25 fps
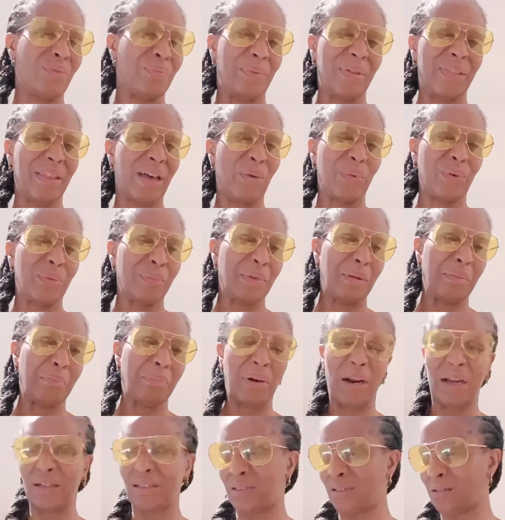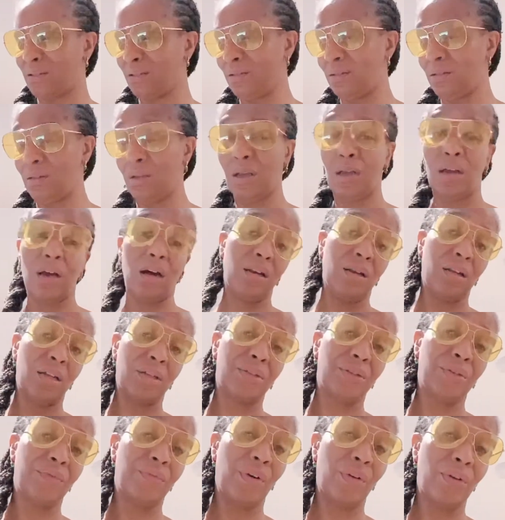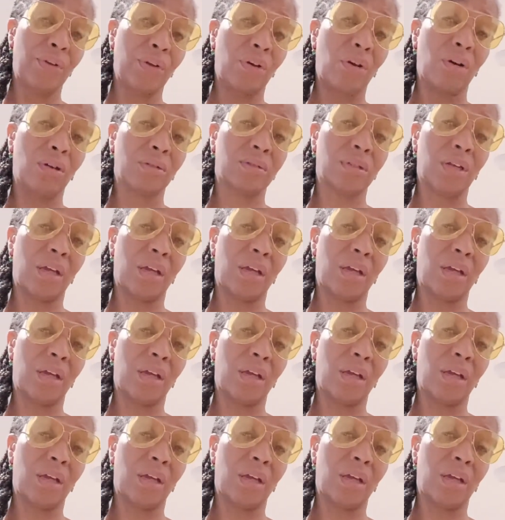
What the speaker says: but that wouldn't be practical unless you've only got